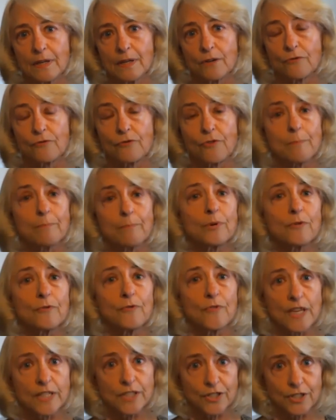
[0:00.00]
from
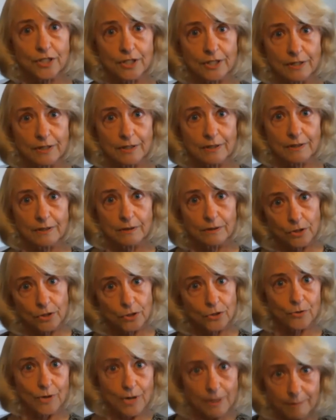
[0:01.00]
prevention
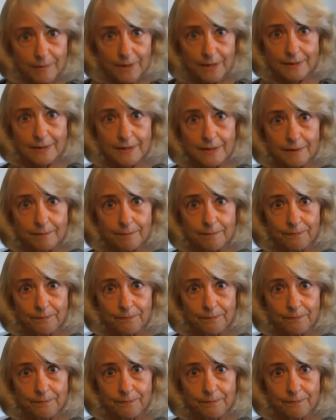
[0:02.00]
to treatment.